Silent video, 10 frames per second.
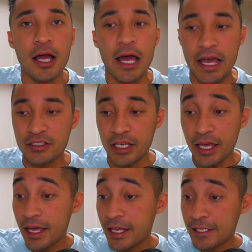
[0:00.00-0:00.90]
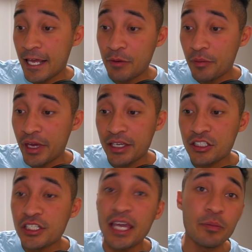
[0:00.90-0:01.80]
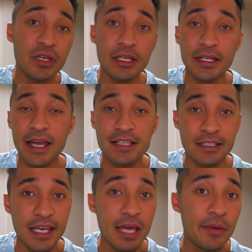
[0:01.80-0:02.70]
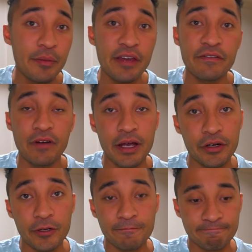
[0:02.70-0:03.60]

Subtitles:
as an MMA champion and as an MMA fighter.